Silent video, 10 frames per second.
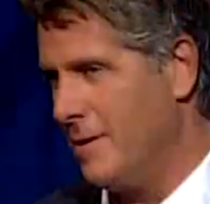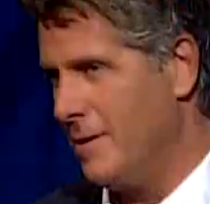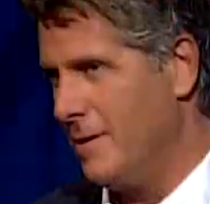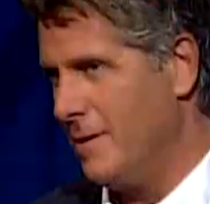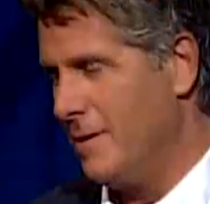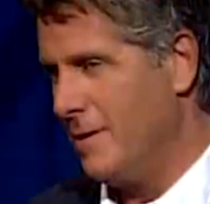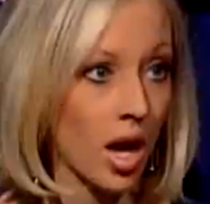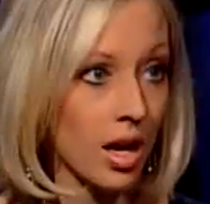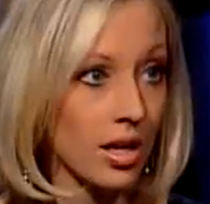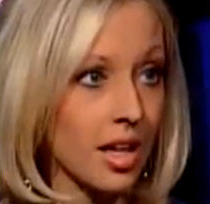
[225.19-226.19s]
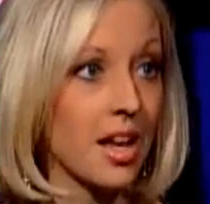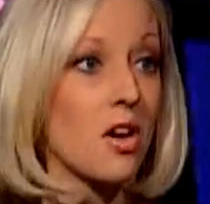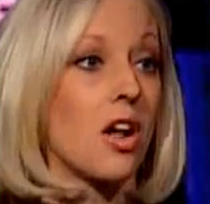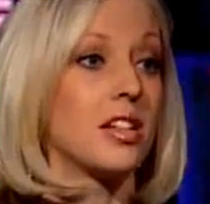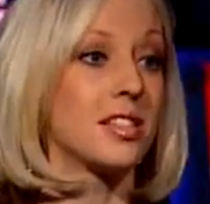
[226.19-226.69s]
He went to work, and I
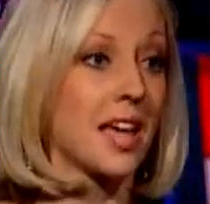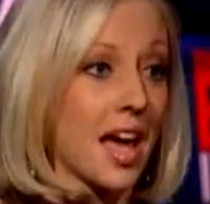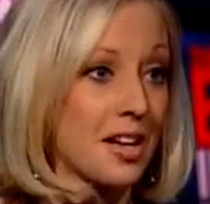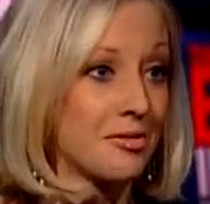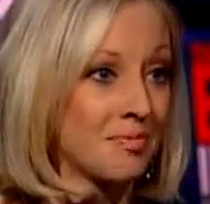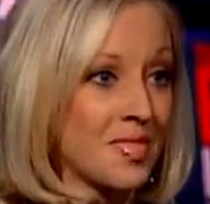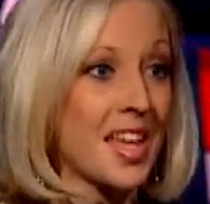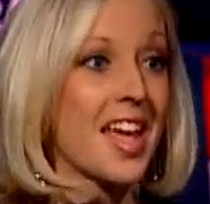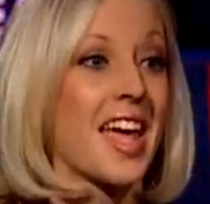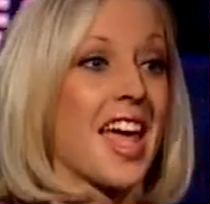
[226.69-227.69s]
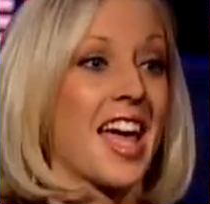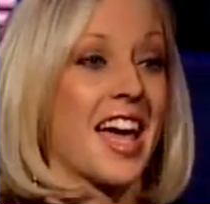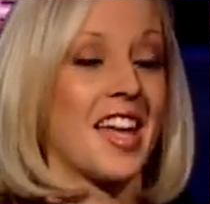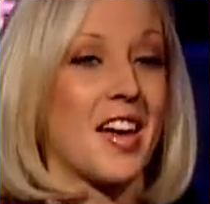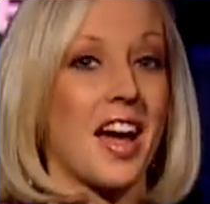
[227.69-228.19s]
called his dad,
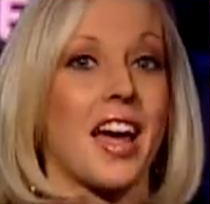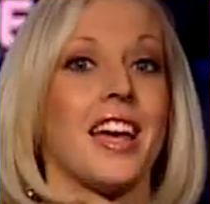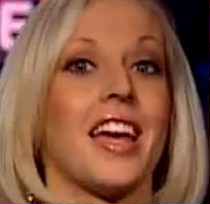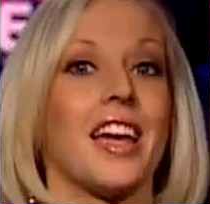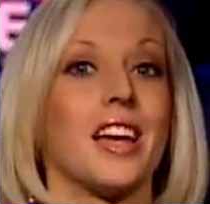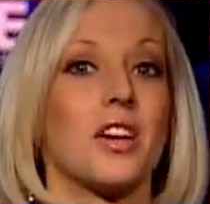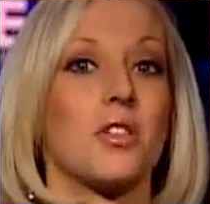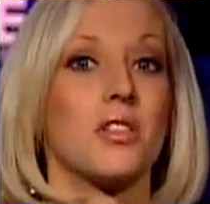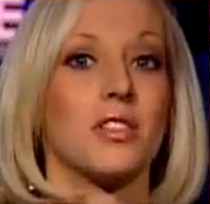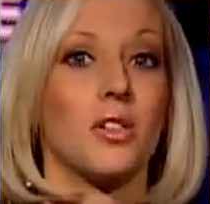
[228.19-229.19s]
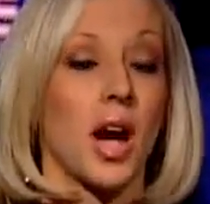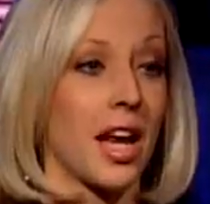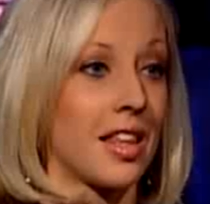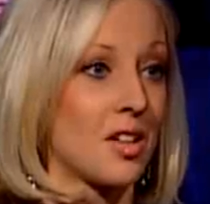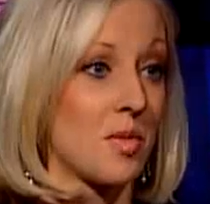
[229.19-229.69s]
and I
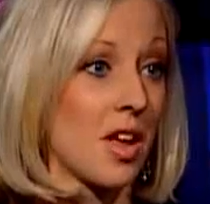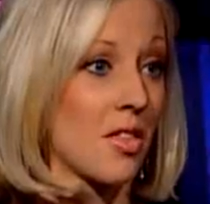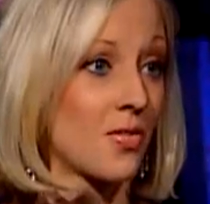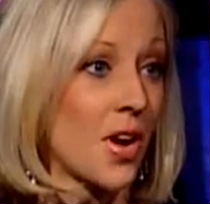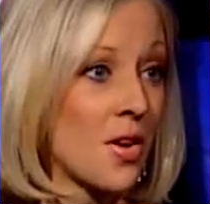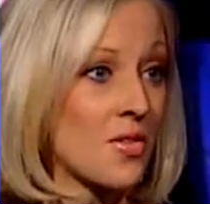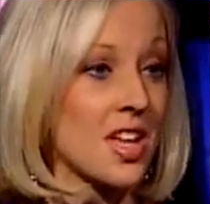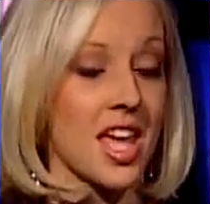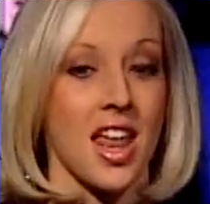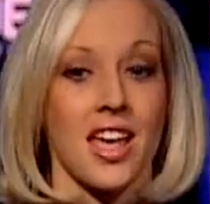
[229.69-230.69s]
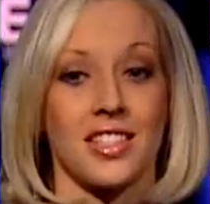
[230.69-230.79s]
cried a little bit on the phone, and I said...